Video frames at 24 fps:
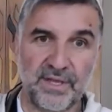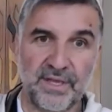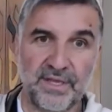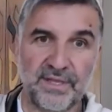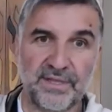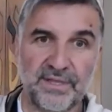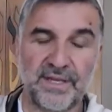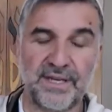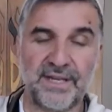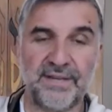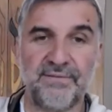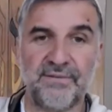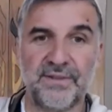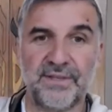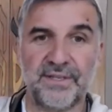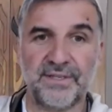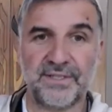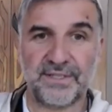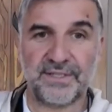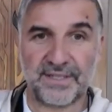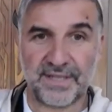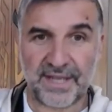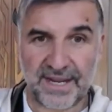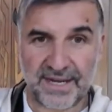that even the
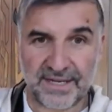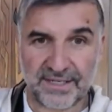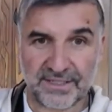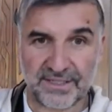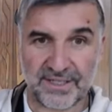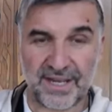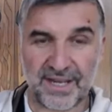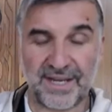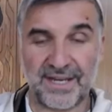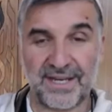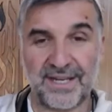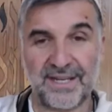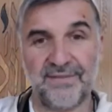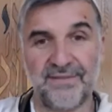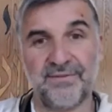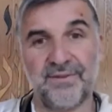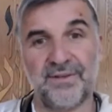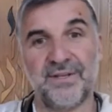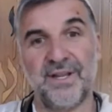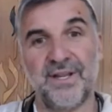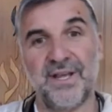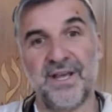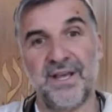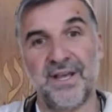states and
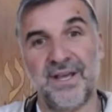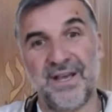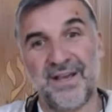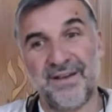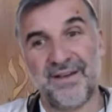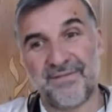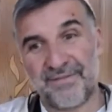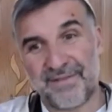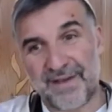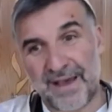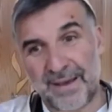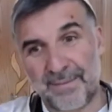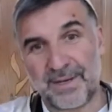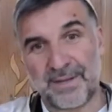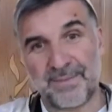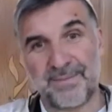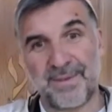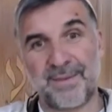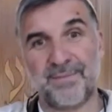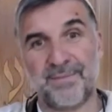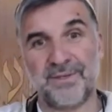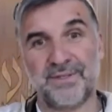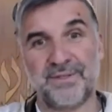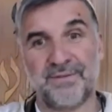even family
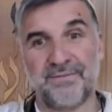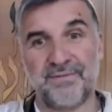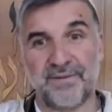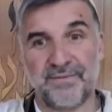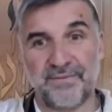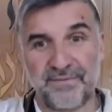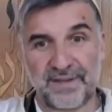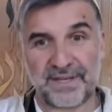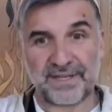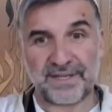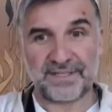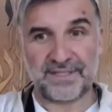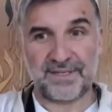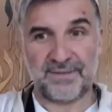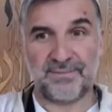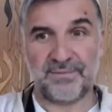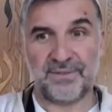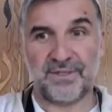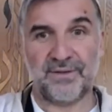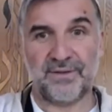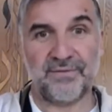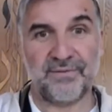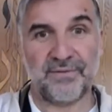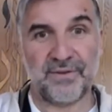members of the victims
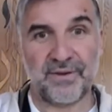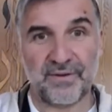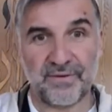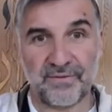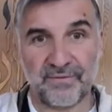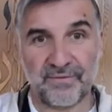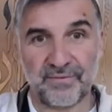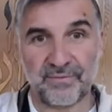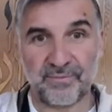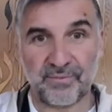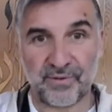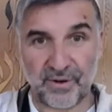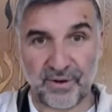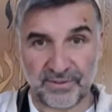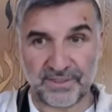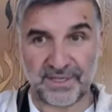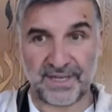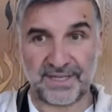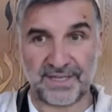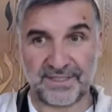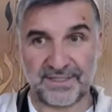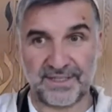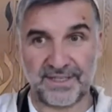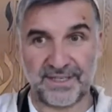have
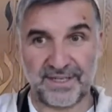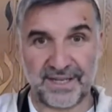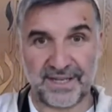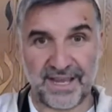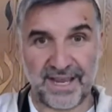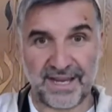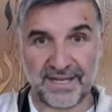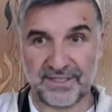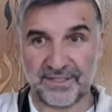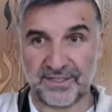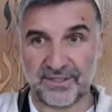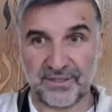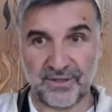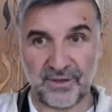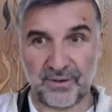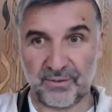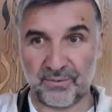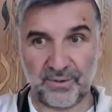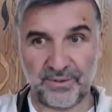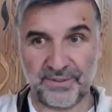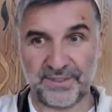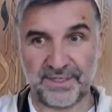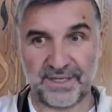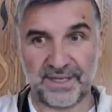protested against, not
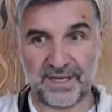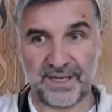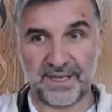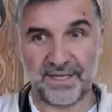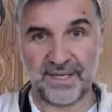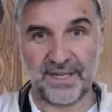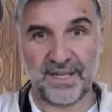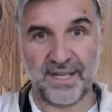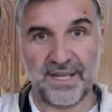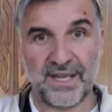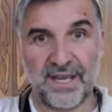wanting it.